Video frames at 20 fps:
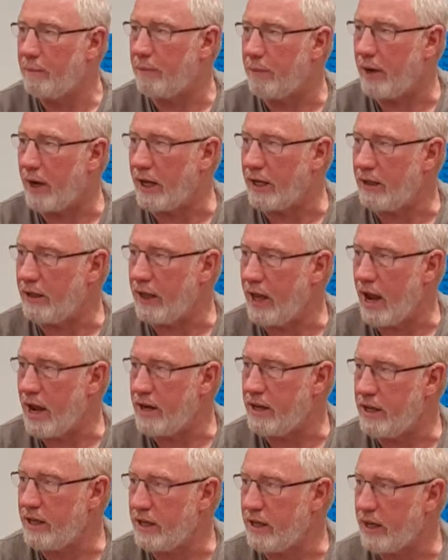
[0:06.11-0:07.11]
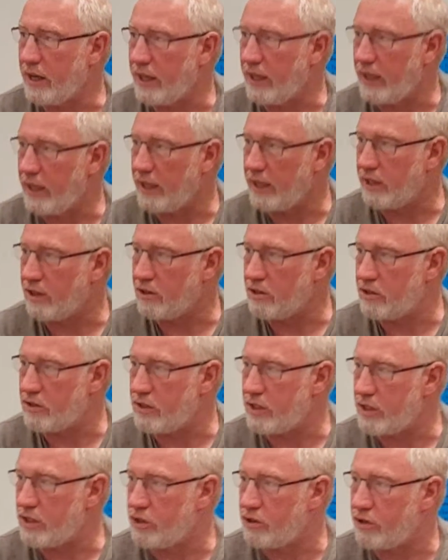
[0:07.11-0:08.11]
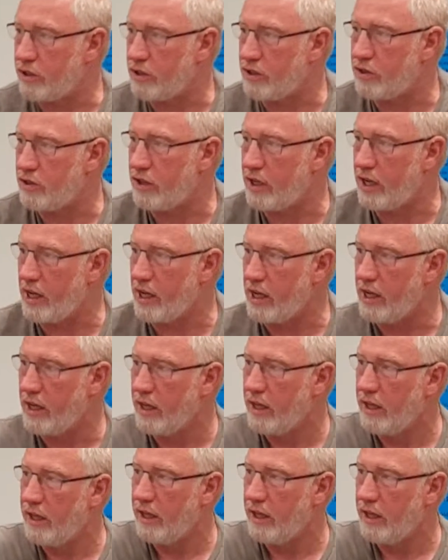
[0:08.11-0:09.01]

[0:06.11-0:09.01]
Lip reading: But the idea is, as you can see,